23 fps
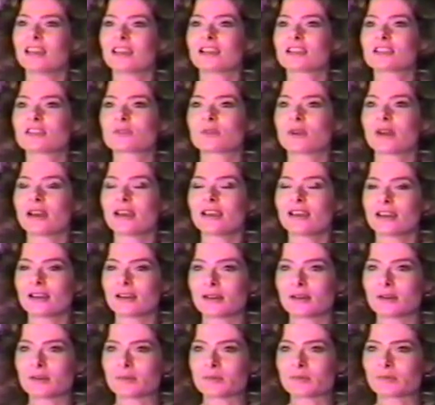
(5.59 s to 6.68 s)
That's right.
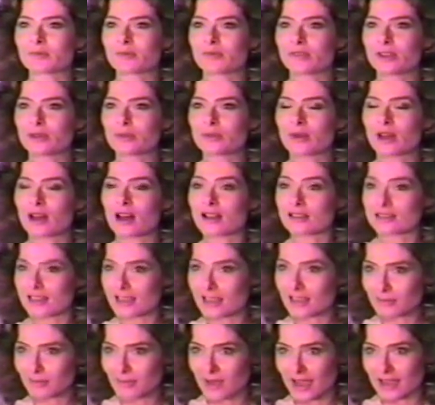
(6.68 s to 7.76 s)
Um, a film called
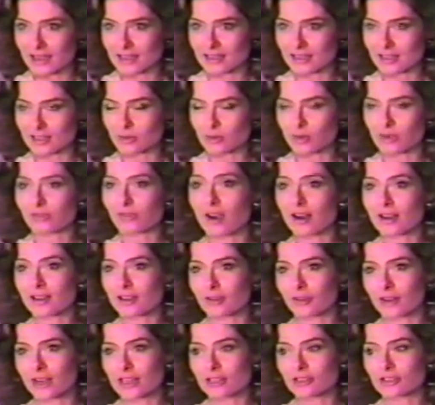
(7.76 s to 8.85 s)
Death Mask. That's with Farley
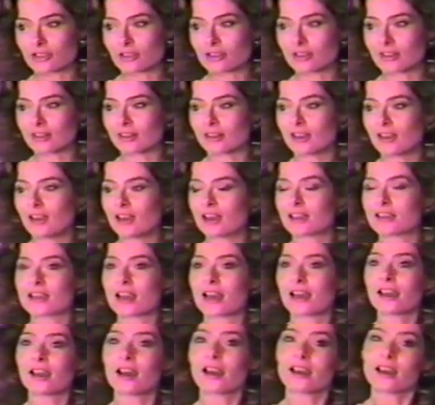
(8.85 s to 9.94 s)
Granger, and
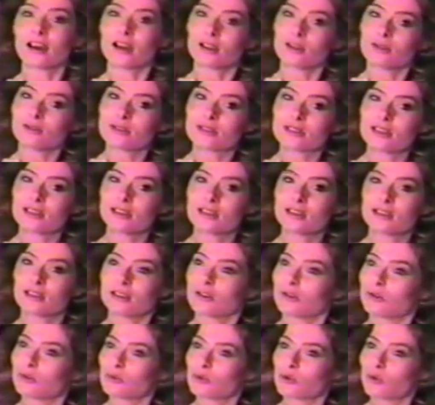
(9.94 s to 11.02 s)
Danny Aiello was in it,
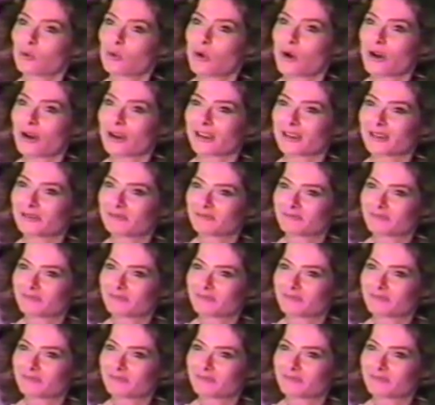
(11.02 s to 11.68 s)
and Ruth Warrick.